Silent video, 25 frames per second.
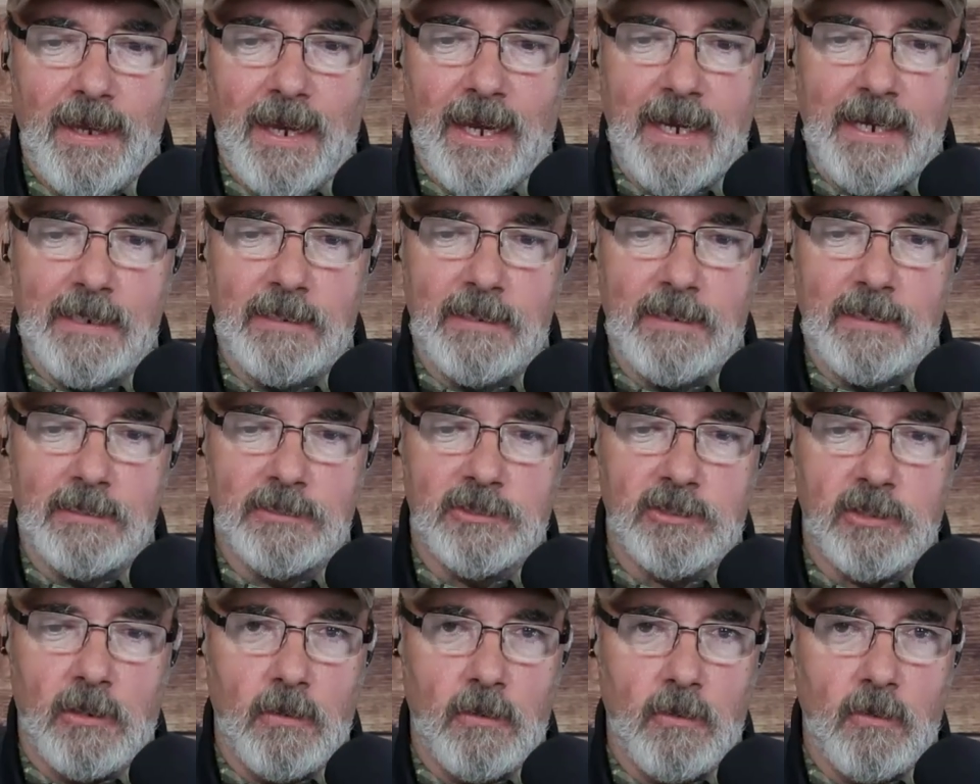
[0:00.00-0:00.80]
And
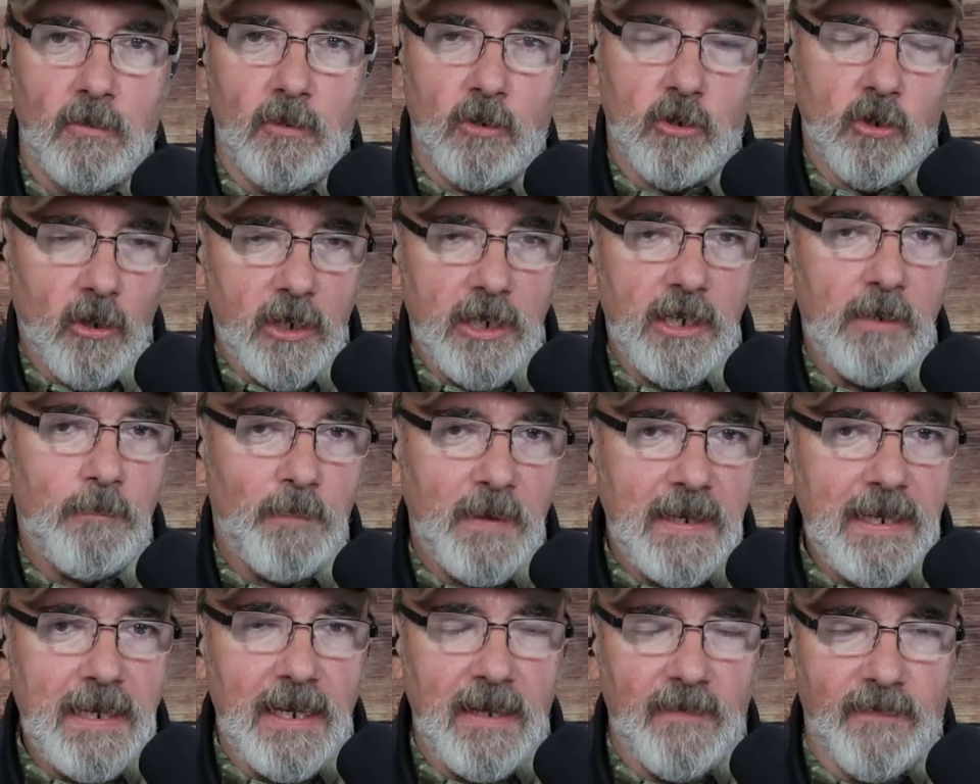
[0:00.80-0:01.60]
so could it
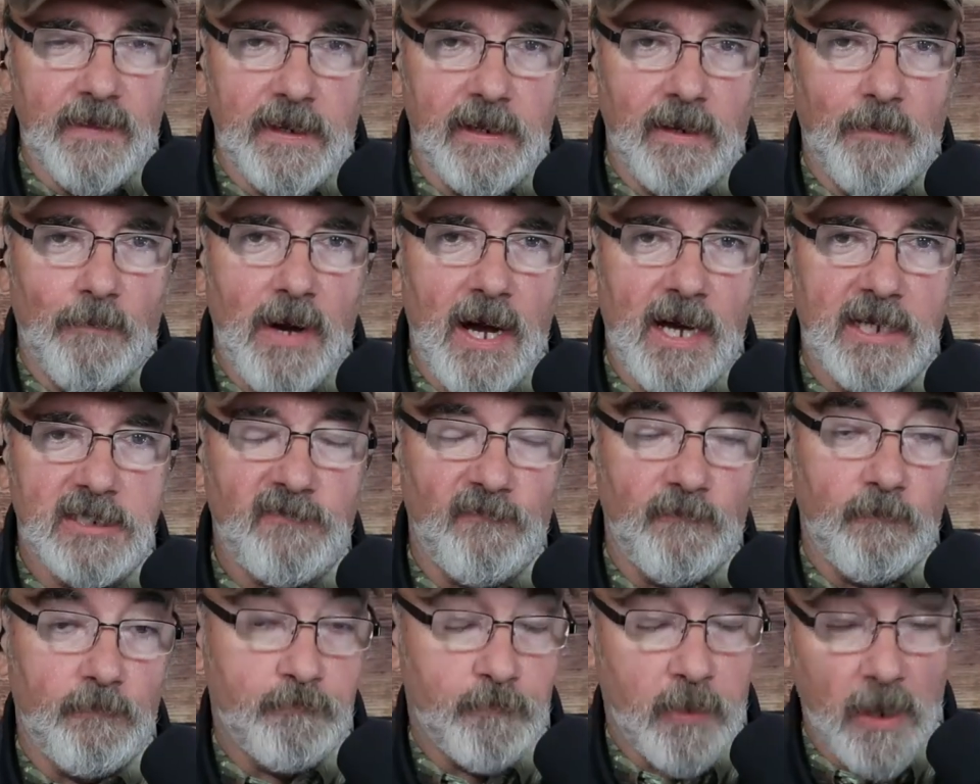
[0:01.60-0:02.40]
be that
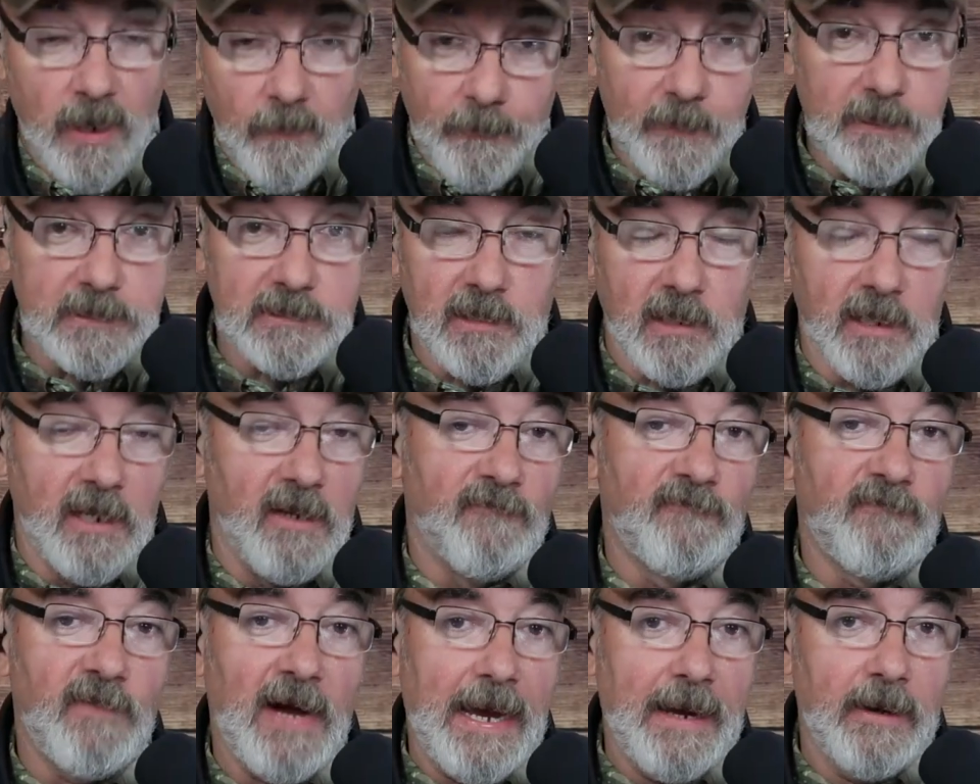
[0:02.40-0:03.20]
Hamas purposely
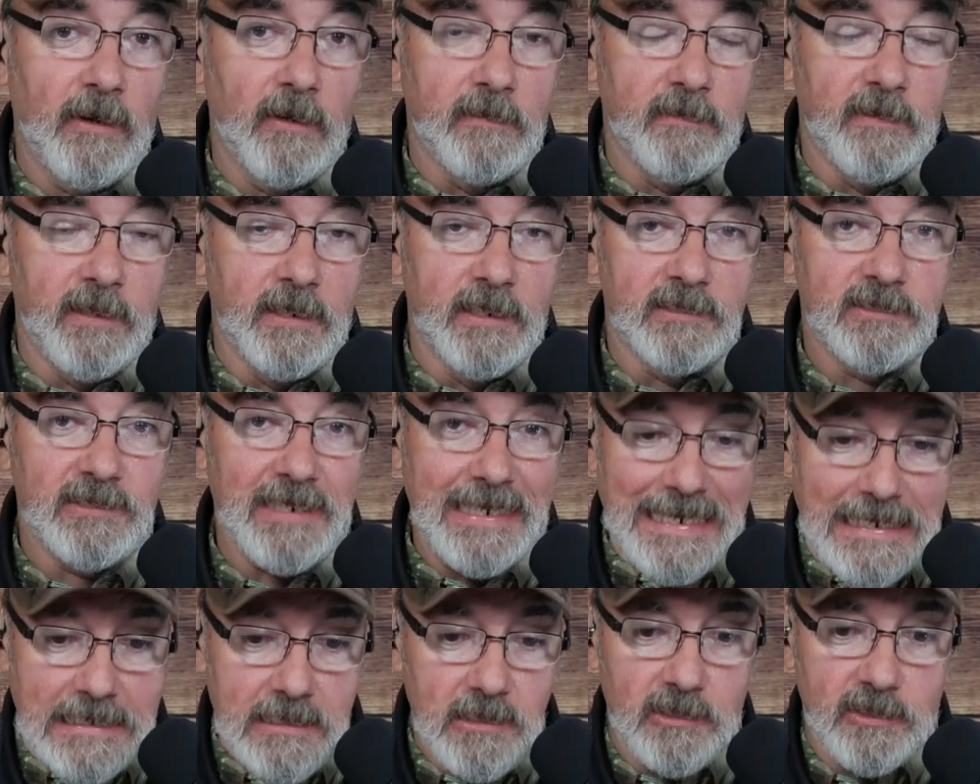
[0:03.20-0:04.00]
fired this
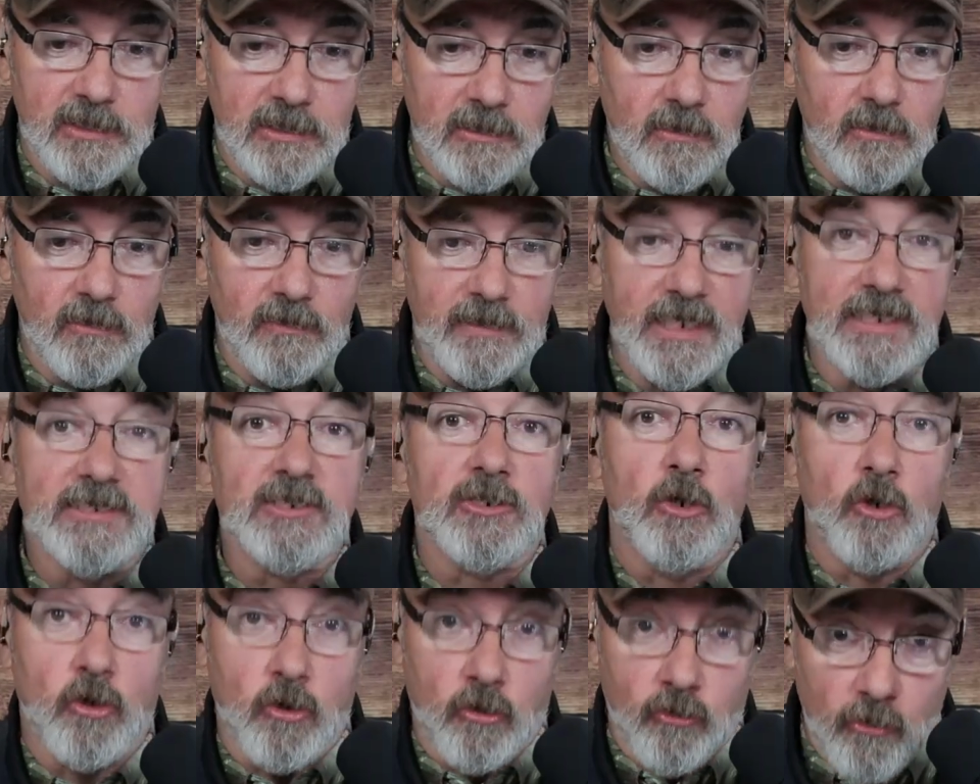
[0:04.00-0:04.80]
into this
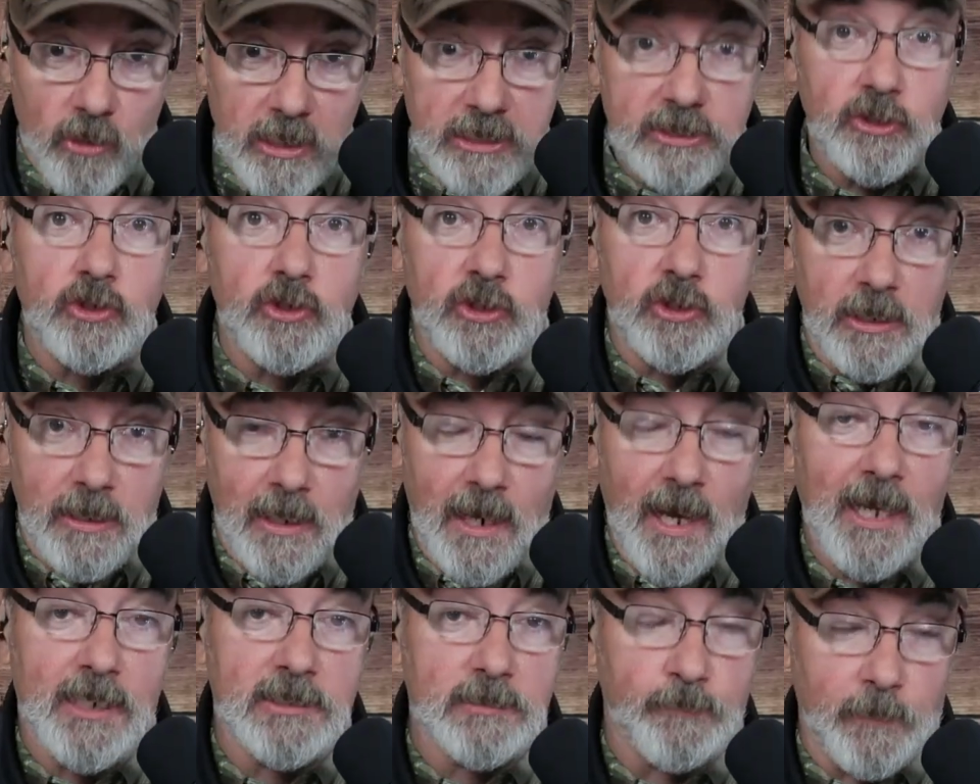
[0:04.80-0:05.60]
Christian
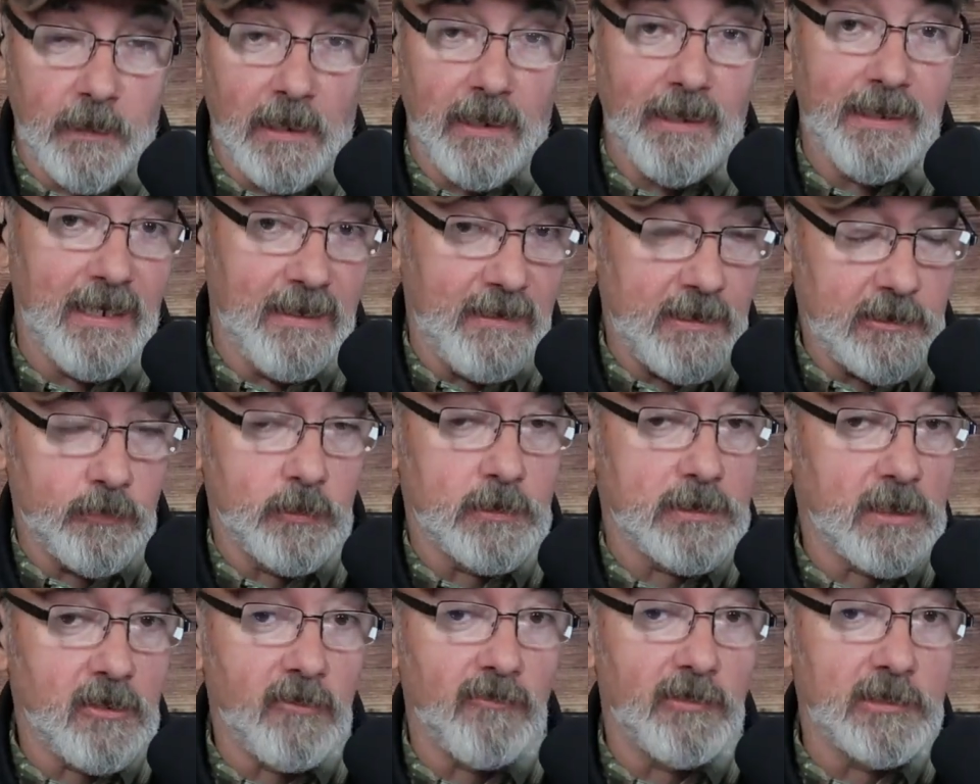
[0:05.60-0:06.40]
hospital? Again, this
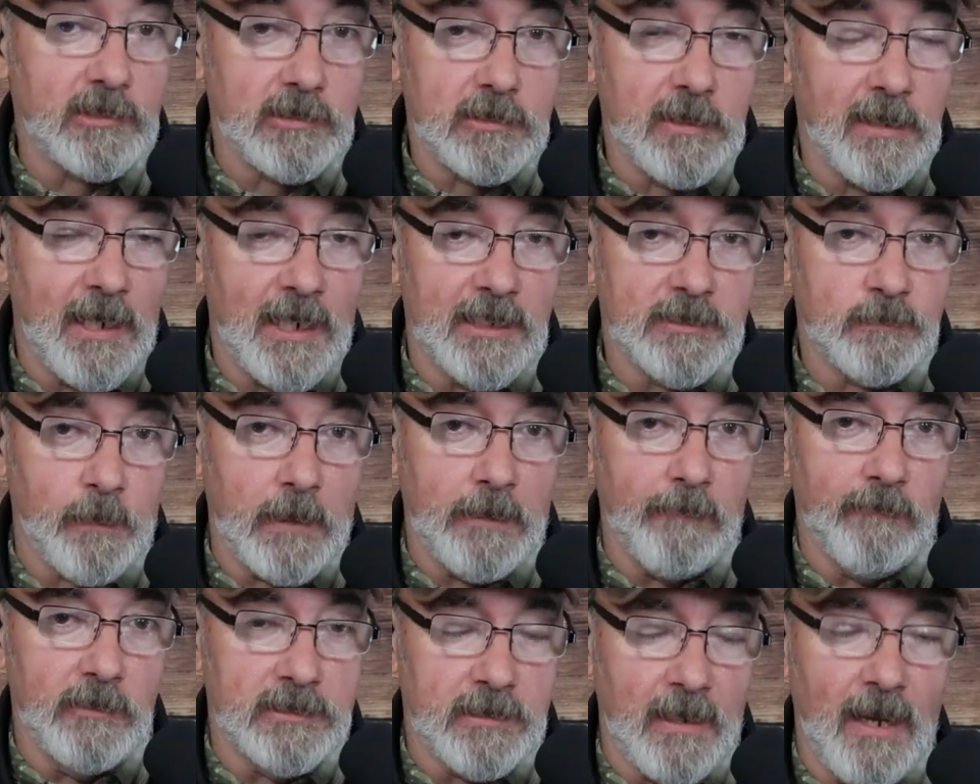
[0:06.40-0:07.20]
was a Christian
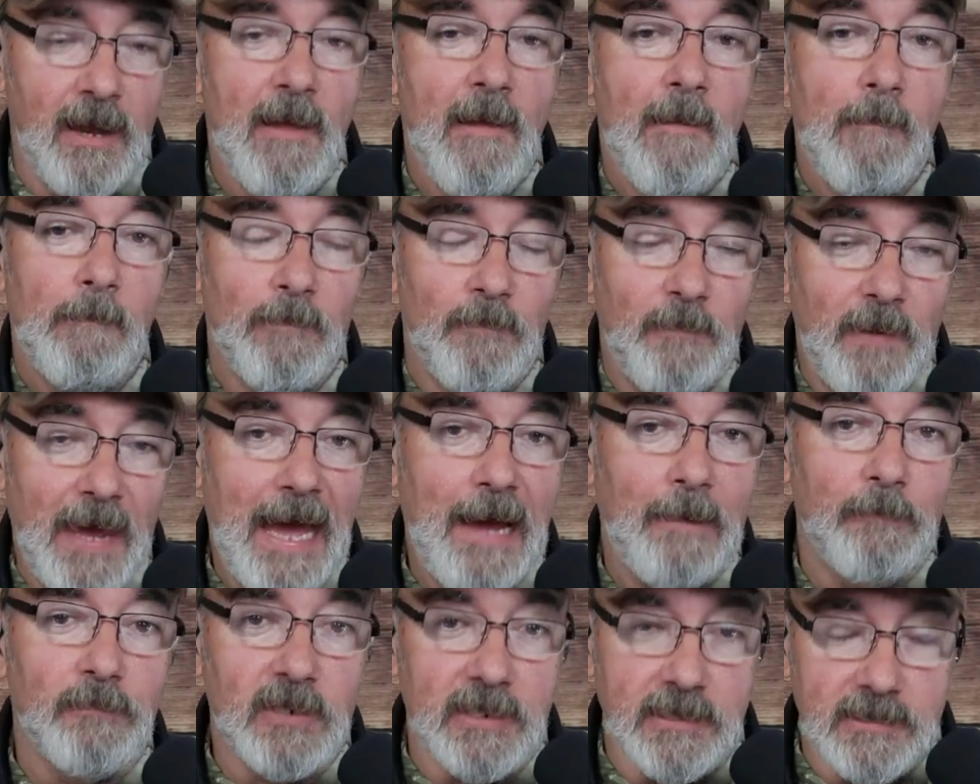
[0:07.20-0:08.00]
hospital. It was a
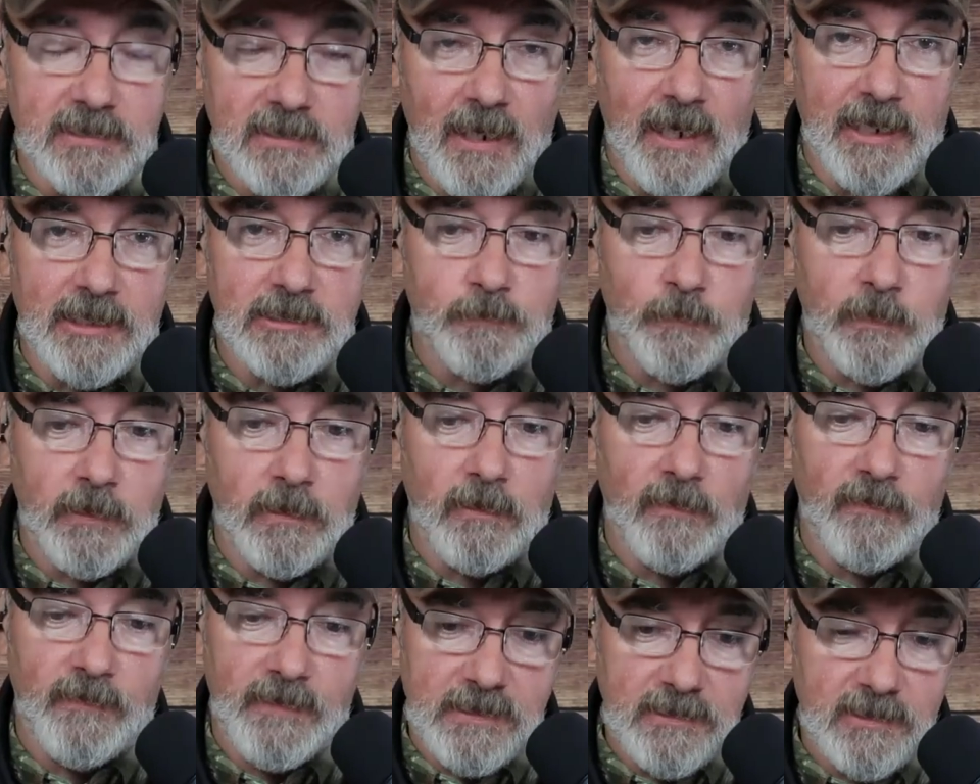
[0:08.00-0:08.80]
Baptist
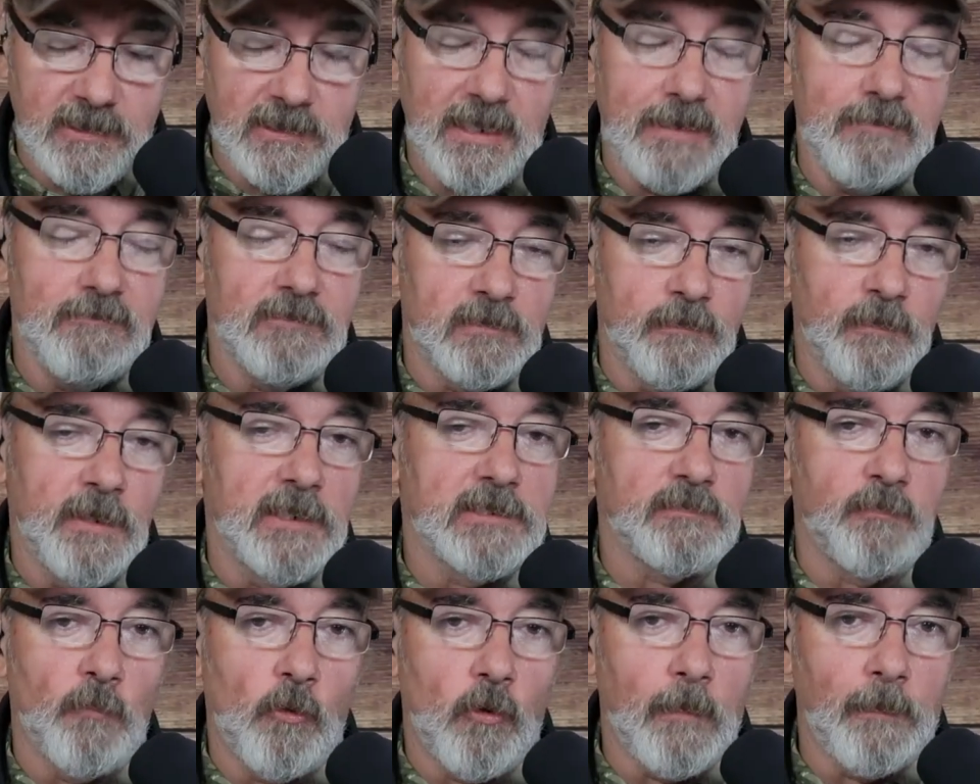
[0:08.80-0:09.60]
hospital. This seems
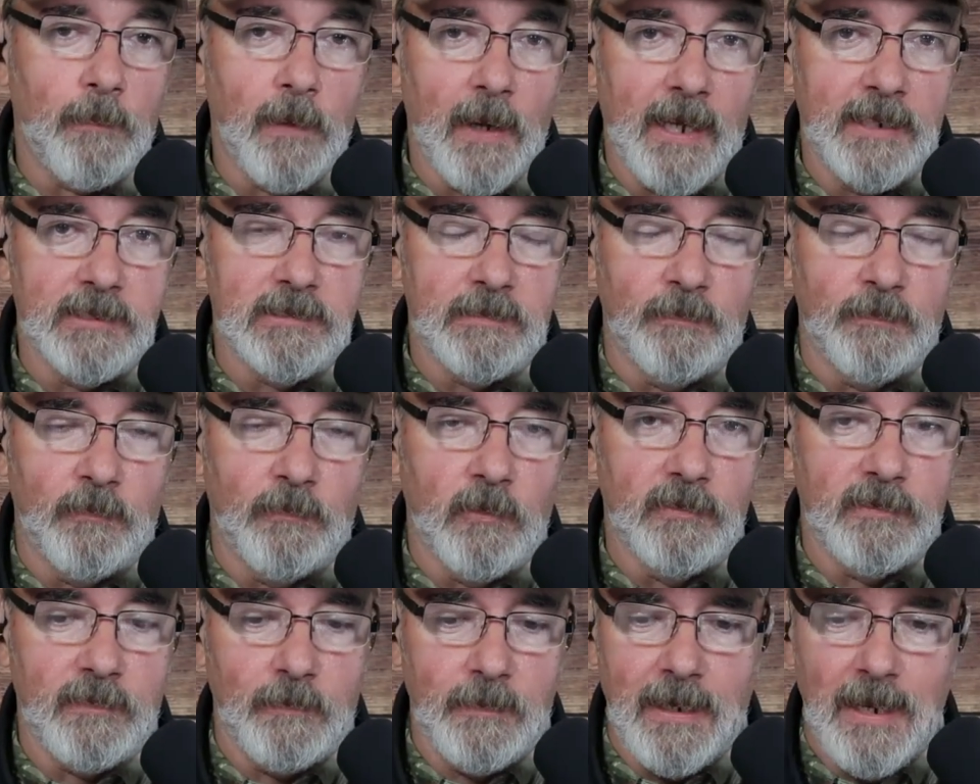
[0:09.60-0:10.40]
much more plausible
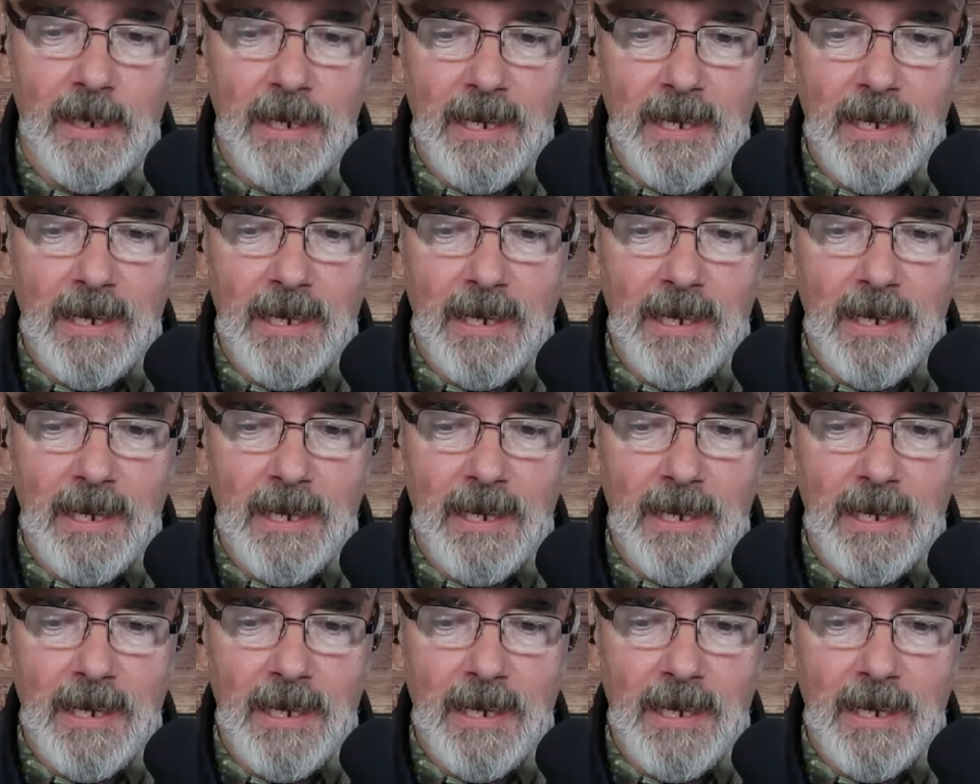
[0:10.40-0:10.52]
to me